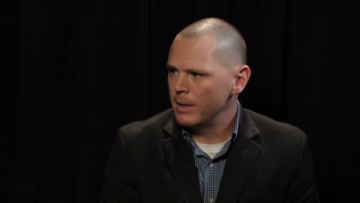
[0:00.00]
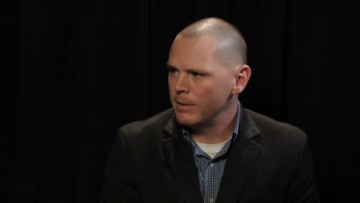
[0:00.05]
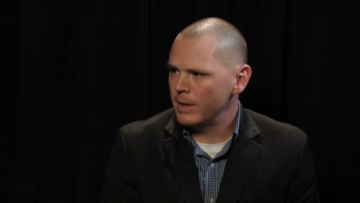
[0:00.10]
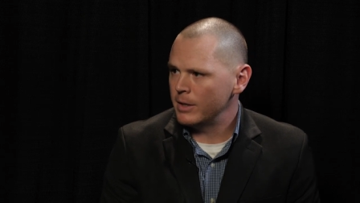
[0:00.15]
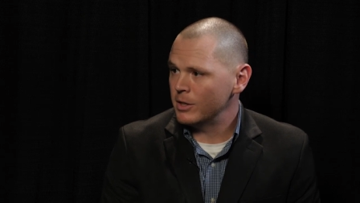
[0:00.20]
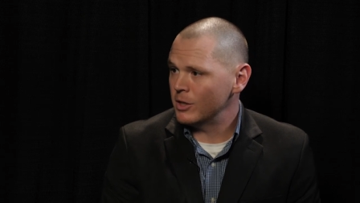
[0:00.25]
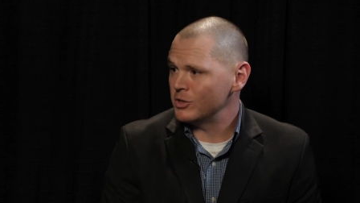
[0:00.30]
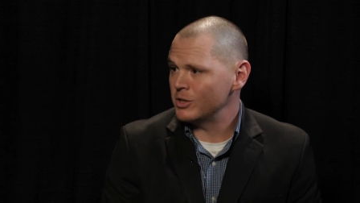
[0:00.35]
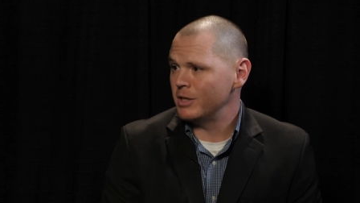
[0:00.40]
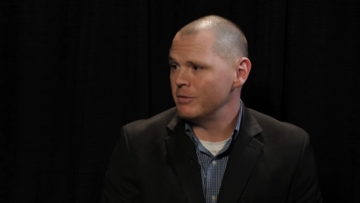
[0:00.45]

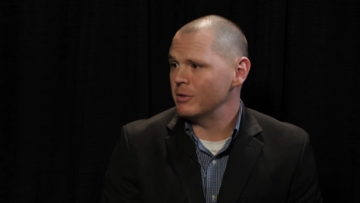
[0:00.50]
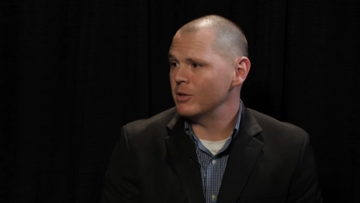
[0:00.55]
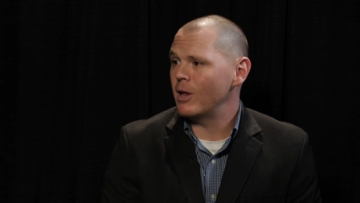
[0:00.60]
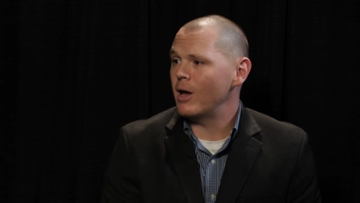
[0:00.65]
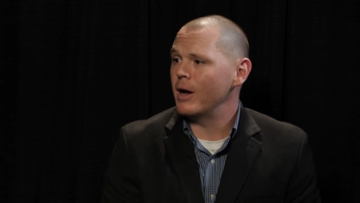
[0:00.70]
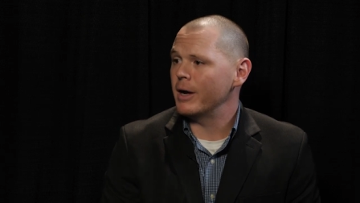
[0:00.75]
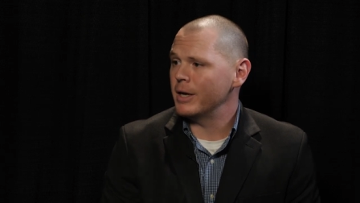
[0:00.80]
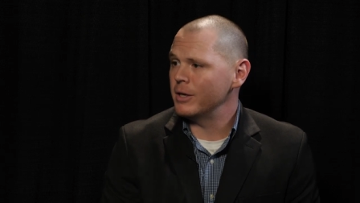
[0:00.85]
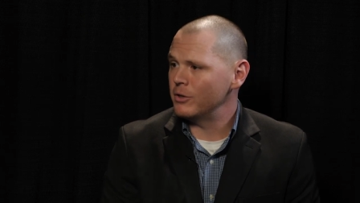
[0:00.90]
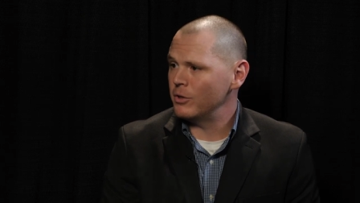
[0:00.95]
that doesn't even
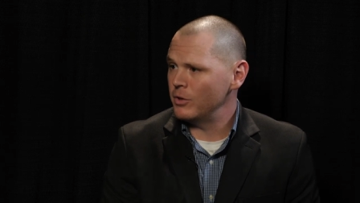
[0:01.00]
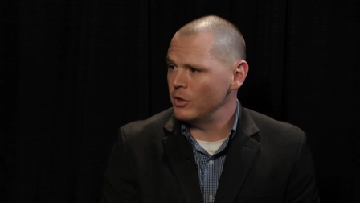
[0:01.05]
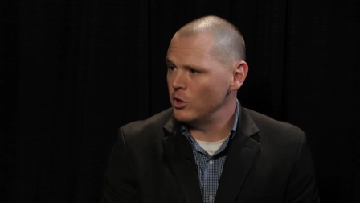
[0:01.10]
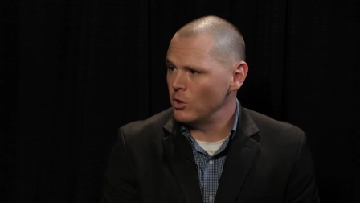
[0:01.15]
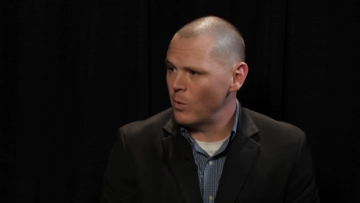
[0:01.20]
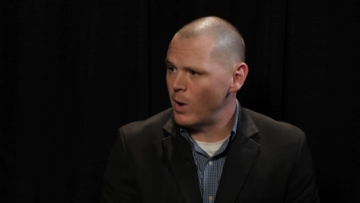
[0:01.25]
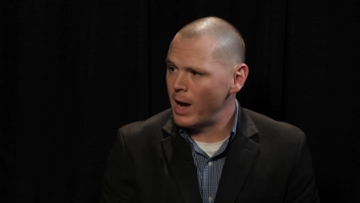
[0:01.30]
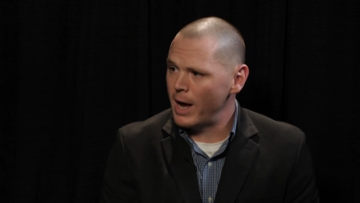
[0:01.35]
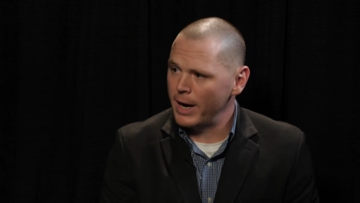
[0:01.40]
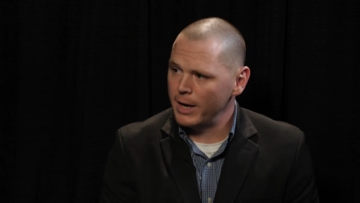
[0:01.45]
log into the
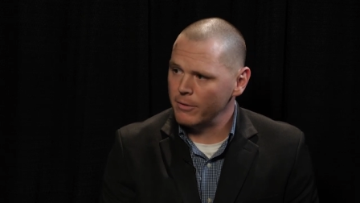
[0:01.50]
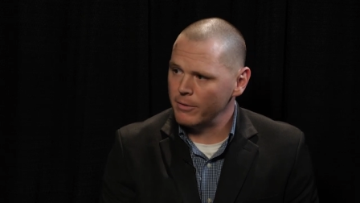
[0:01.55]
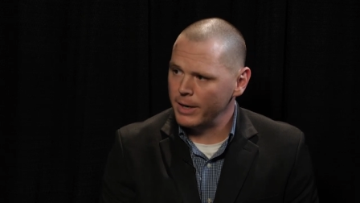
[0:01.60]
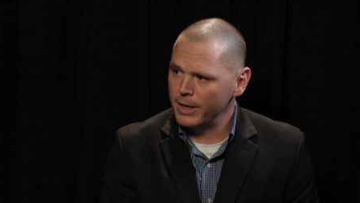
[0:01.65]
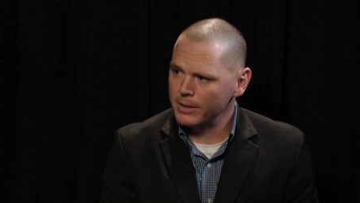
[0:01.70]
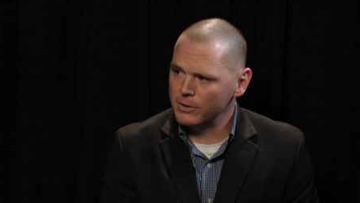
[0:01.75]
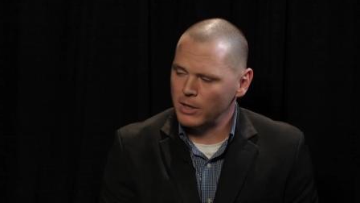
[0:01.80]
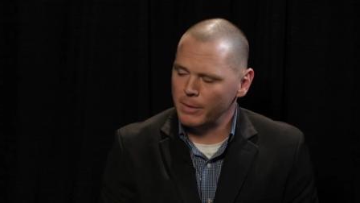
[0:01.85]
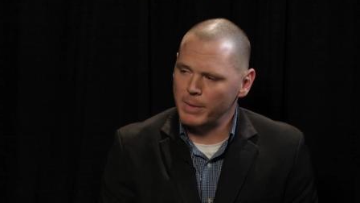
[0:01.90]
UI. Right? I